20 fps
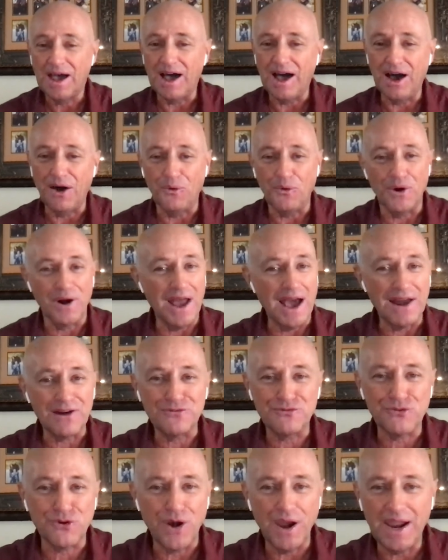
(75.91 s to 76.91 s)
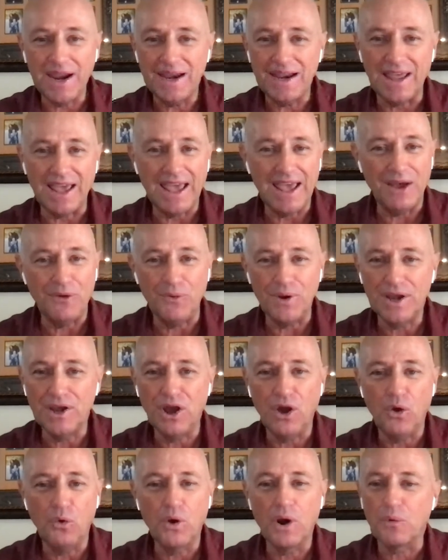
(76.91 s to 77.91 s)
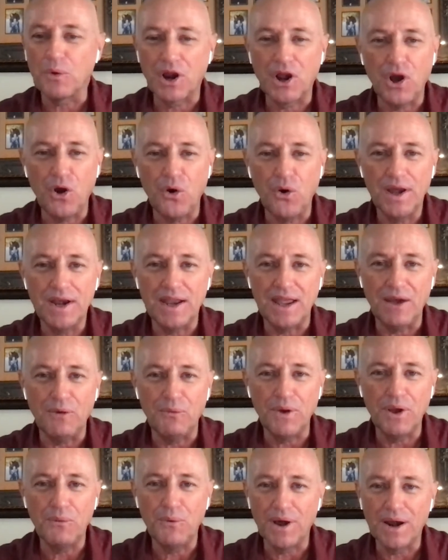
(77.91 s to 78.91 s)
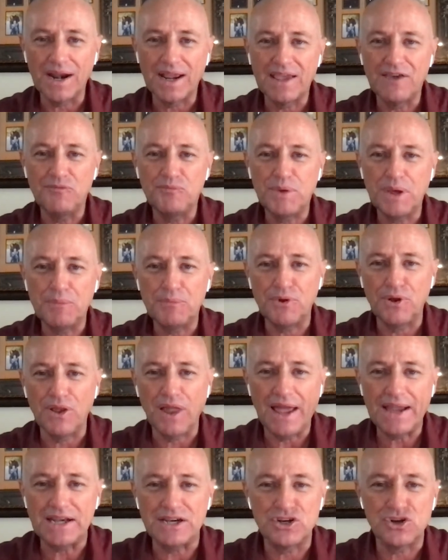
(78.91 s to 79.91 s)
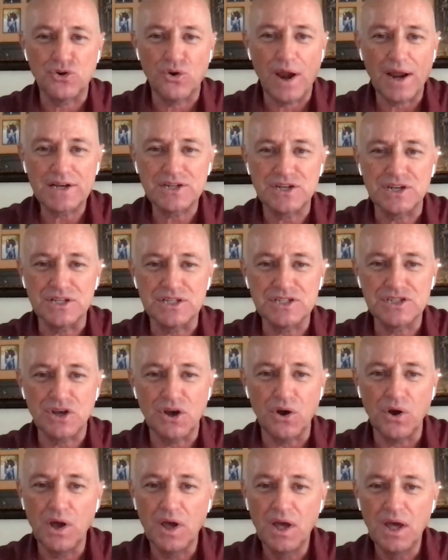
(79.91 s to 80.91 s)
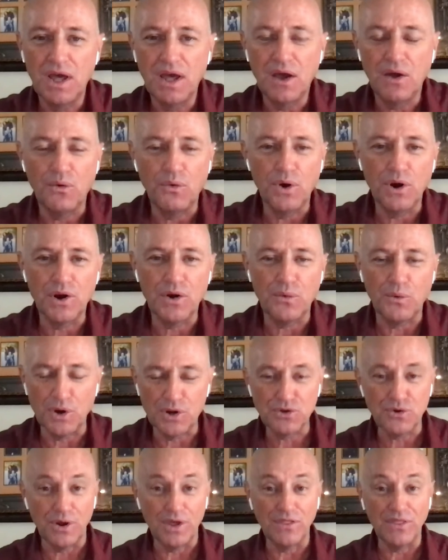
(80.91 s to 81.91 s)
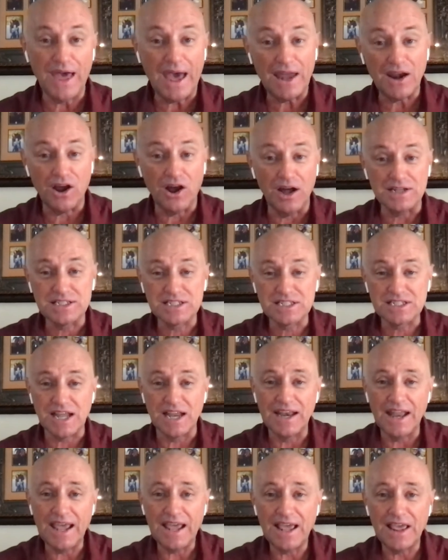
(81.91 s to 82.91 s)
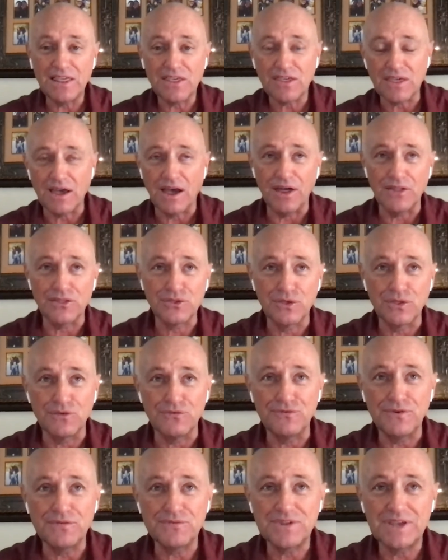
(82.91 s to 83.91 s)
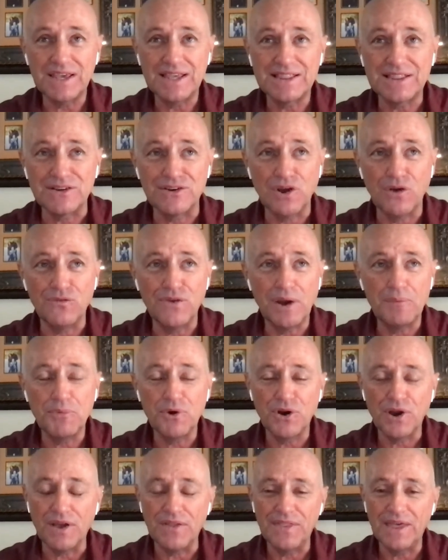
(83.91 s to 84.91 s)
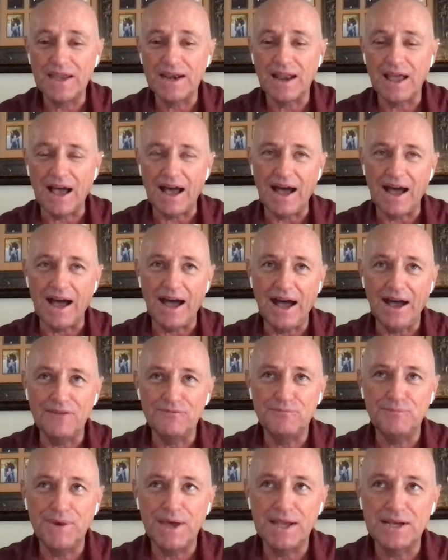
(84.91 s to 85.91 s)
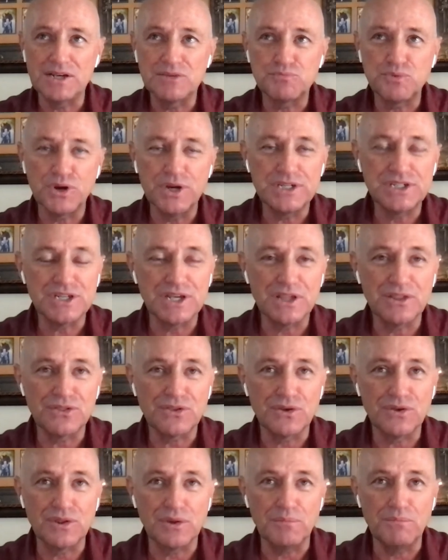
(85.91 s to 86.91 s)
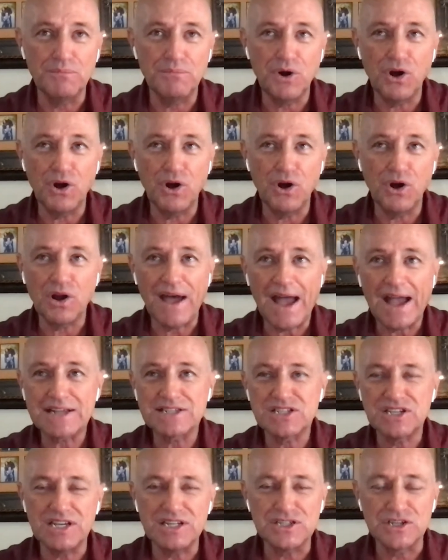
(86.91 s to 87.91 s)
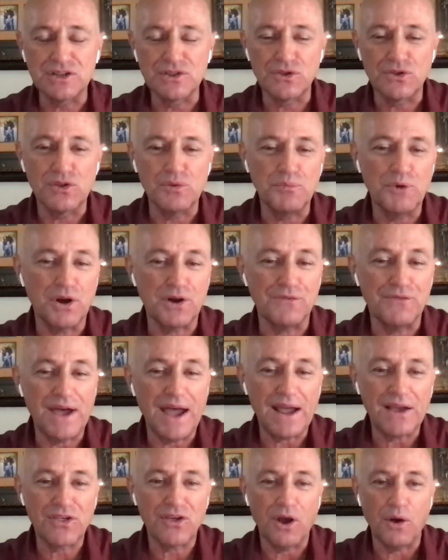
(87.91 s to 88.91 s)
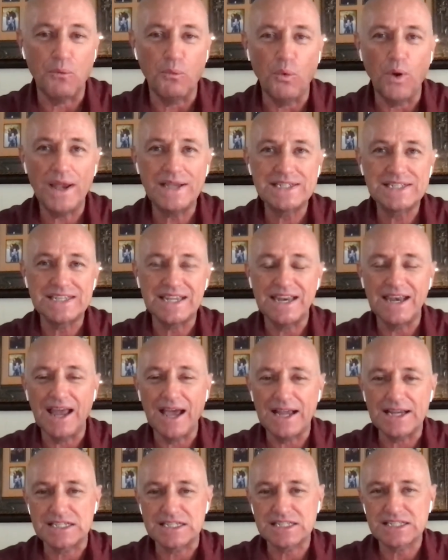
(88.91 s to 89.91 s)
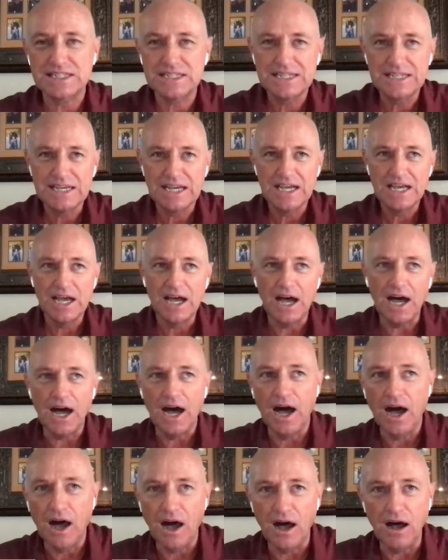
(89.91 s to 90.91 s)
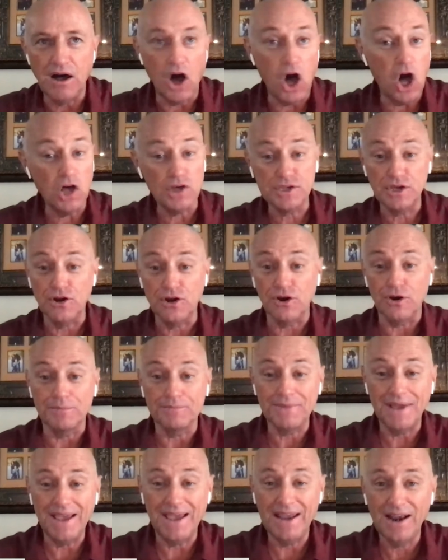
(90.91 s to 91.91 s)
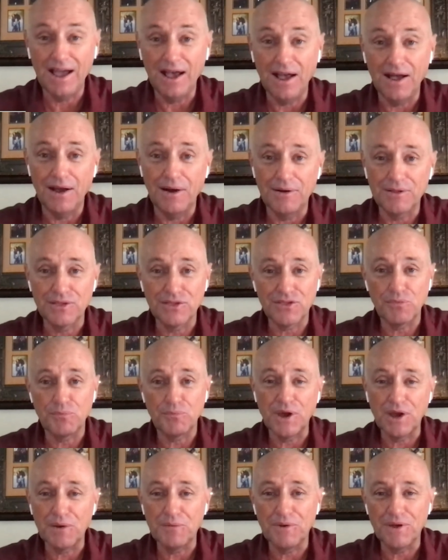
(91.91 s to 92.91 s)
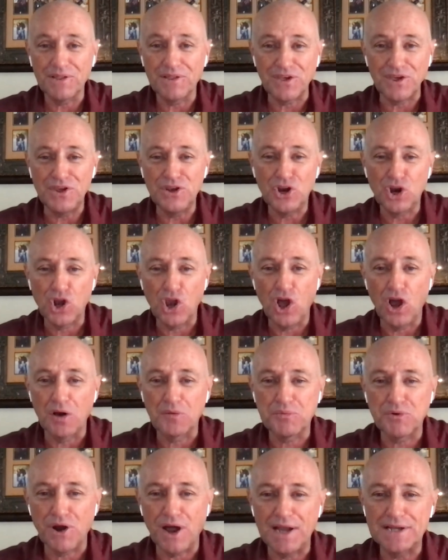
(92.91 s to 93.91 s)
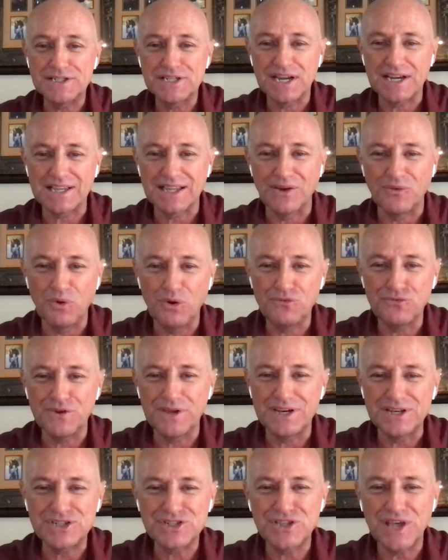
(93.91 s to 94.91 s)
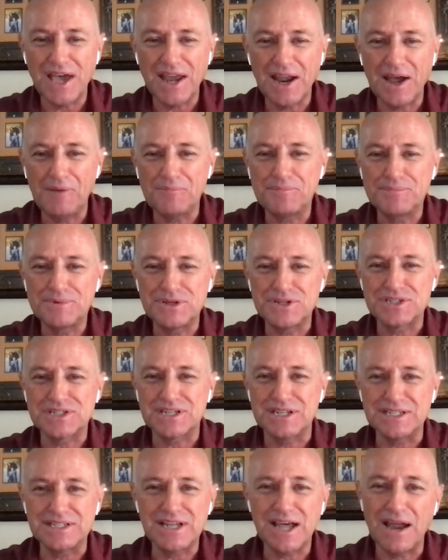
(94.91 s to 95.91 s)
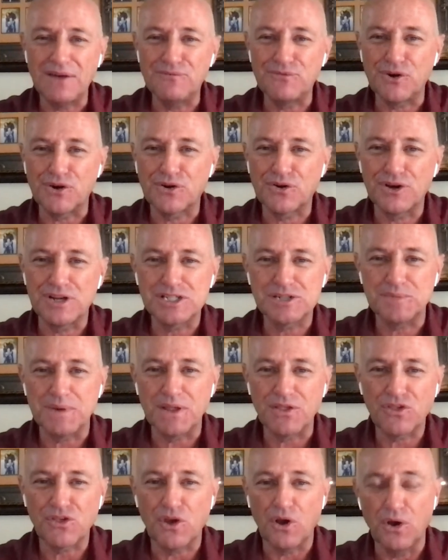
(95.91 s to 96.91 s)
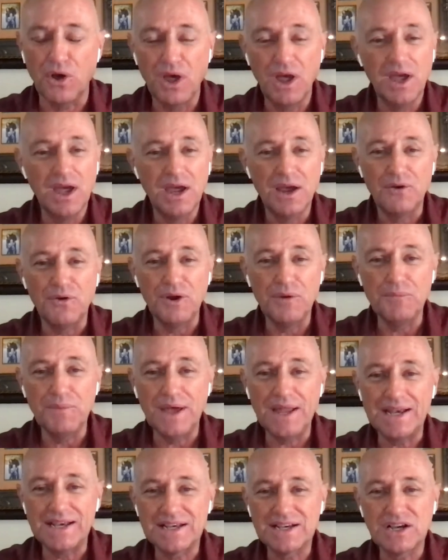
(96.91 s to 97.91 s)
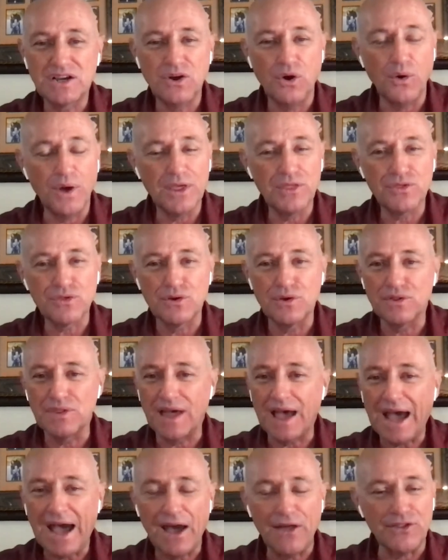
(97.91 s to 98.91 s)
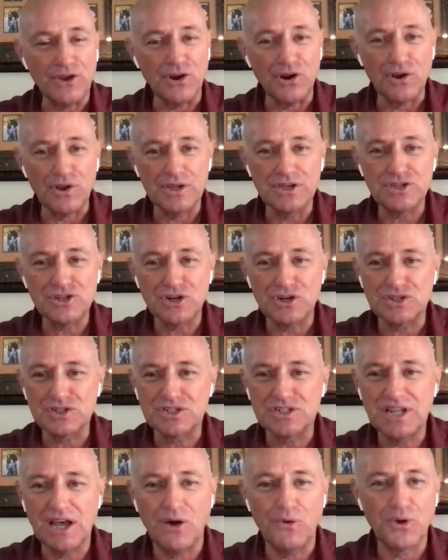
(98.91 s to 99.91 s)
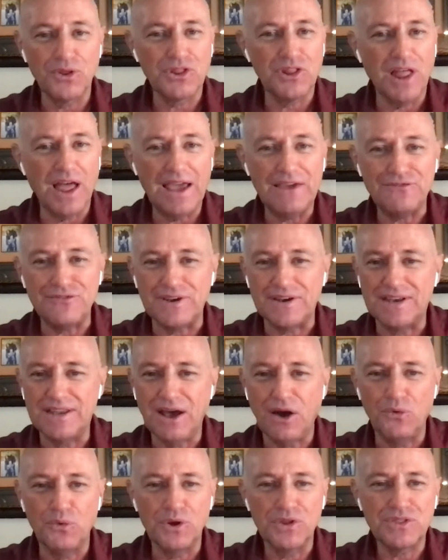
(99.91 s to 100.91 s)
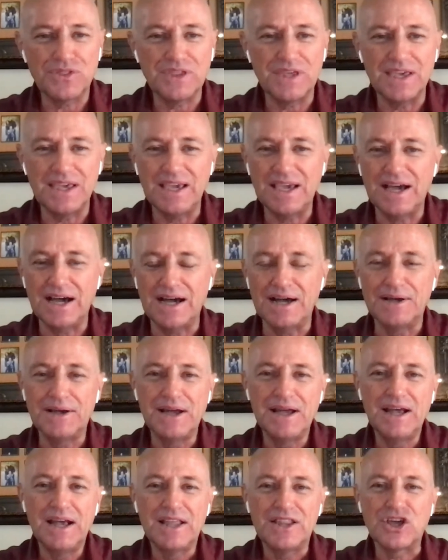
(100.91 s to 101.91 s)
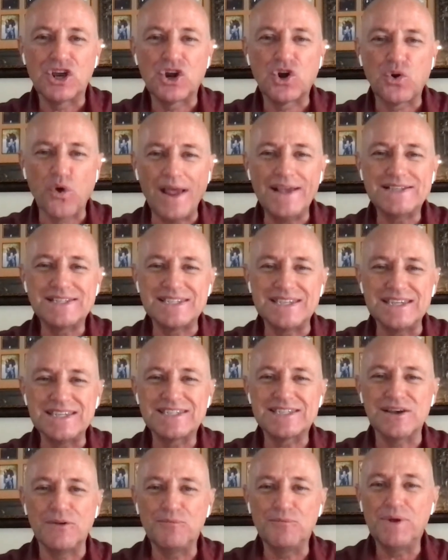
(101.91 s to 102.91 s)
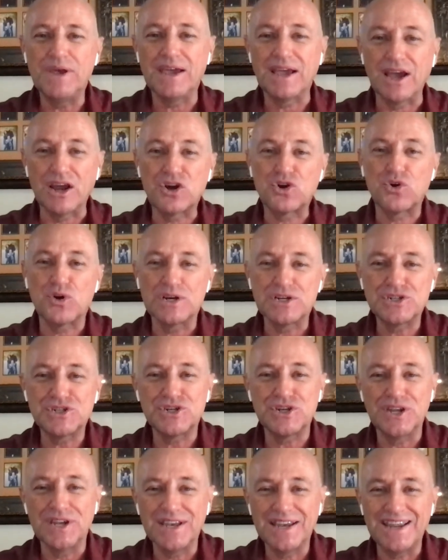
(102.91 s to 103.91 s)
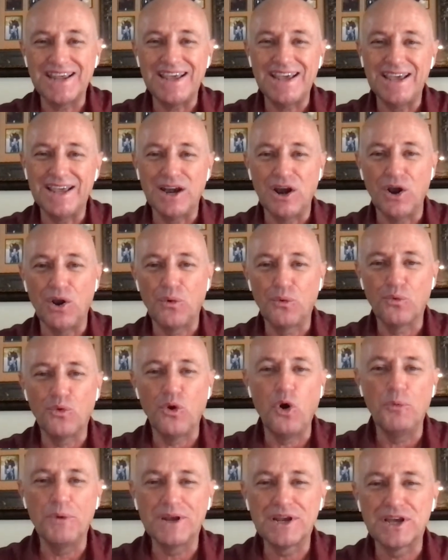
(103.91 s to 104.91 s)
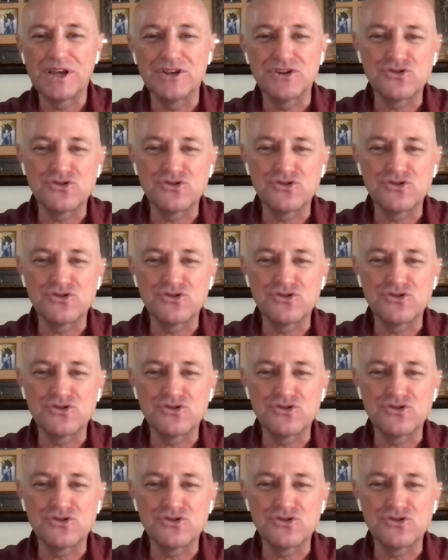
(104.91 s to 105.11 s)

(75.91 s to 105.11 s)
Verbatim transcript: Uh, we're not afraid, and we know where we're going, and we want to give people light and direction. So we're, we're doing that on Sundays uh, through the 15th of November. And then I've been preaching through the book of Acts, teaching through the book of Acts on Wednesday nights. Wow. Uh, all year. And uh, uh it's going it's a year long project and we'll finish yeah. that up just in time for Christmas. So we've been going through the, how the early church dealt with life and dealt with the, uh, the crises of being a Christian in a sure. Roman